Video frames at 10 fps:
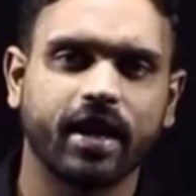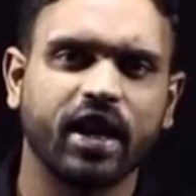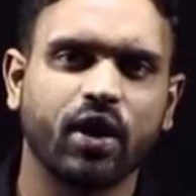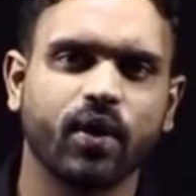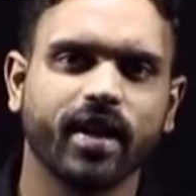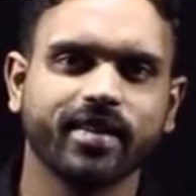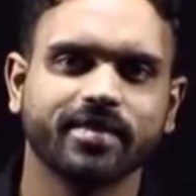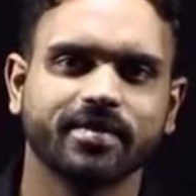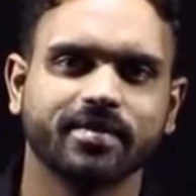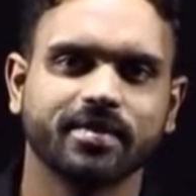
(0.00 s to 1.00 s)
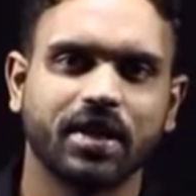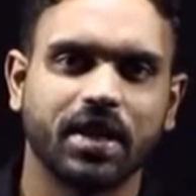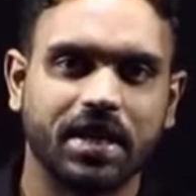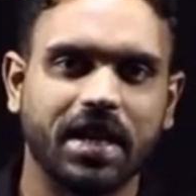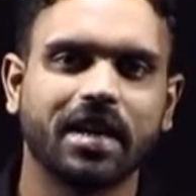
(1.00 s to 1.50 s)
and decoding?
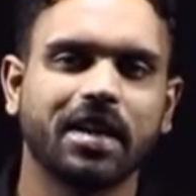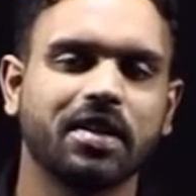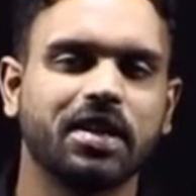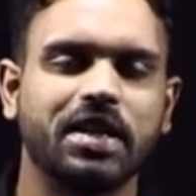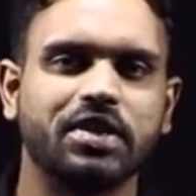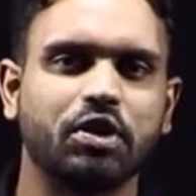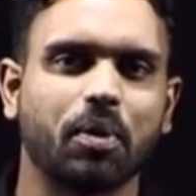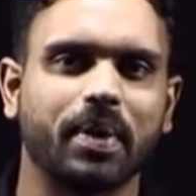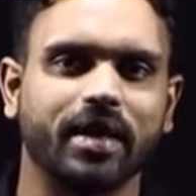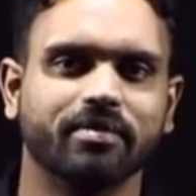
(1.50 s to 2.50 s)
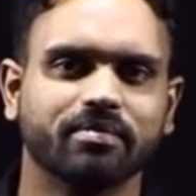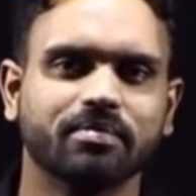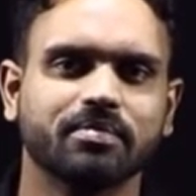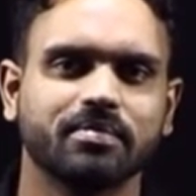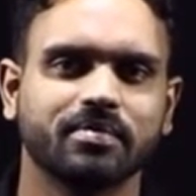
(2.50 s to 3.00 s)
Yet another easy topic.
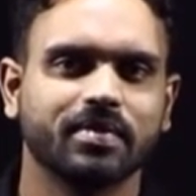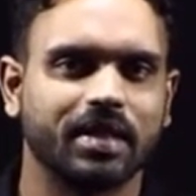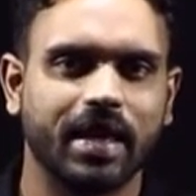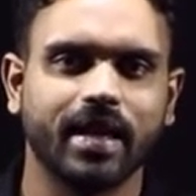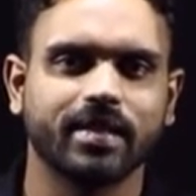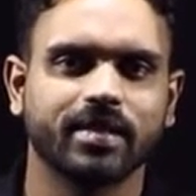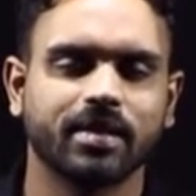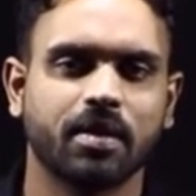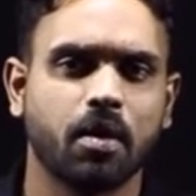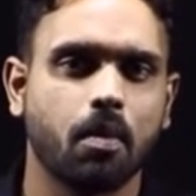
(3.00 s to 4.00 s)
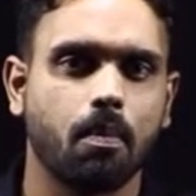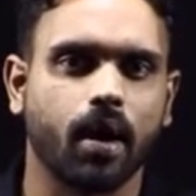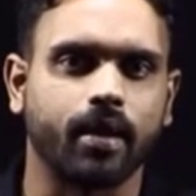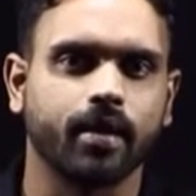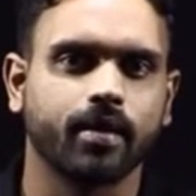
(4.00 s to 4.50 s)
Yes,
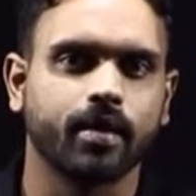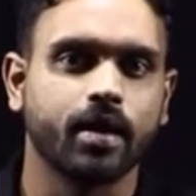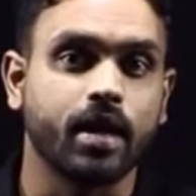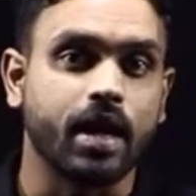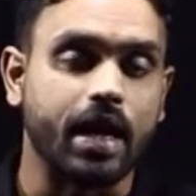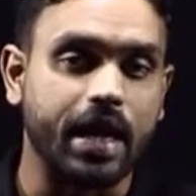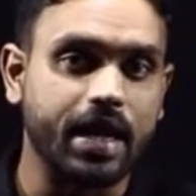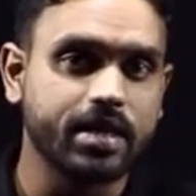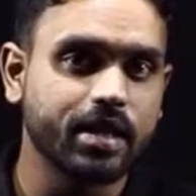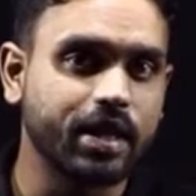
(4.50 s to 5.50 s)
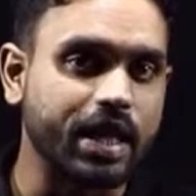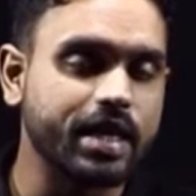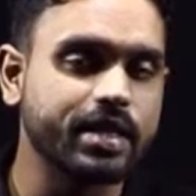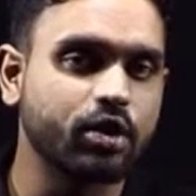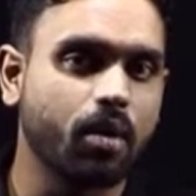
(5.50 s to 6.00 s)
but is it
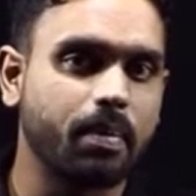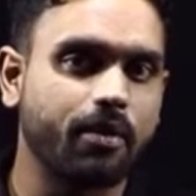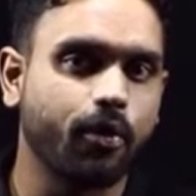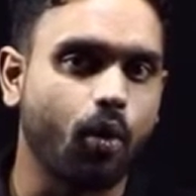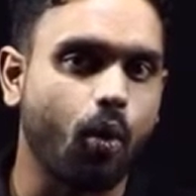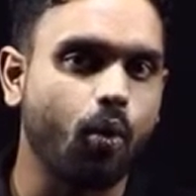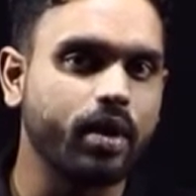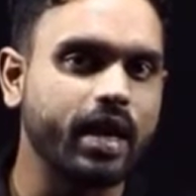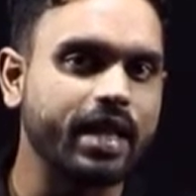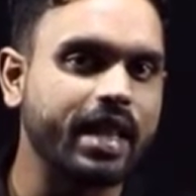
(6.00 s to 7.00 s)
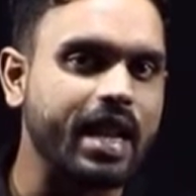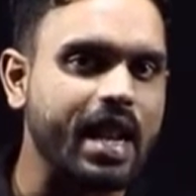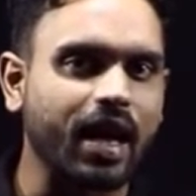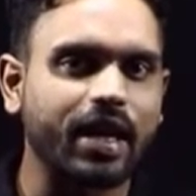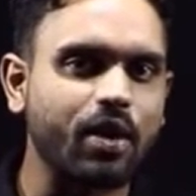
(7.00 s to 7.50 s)
easy topic for only the
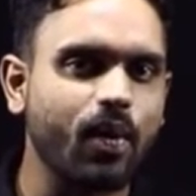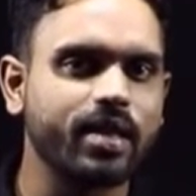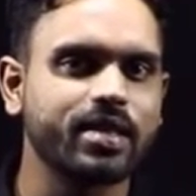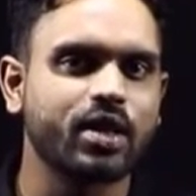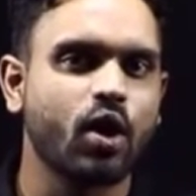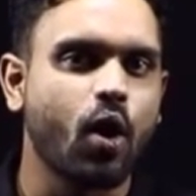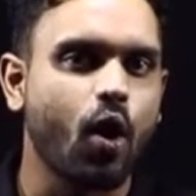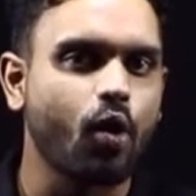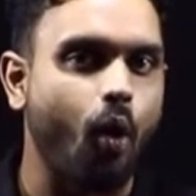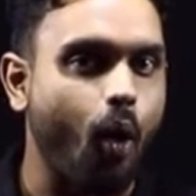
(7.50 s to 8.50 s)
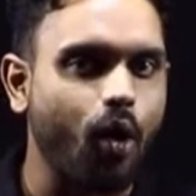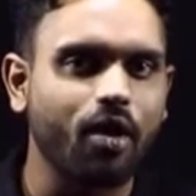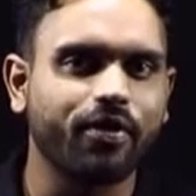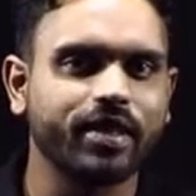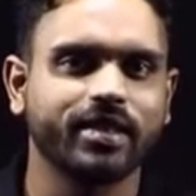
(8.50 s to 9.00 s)
lucky ones or all
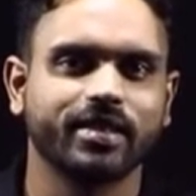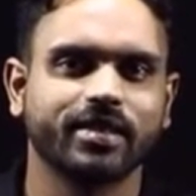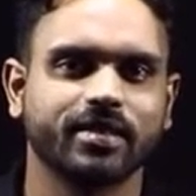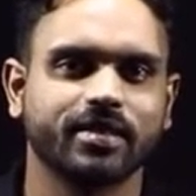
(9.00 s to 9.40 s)
of us?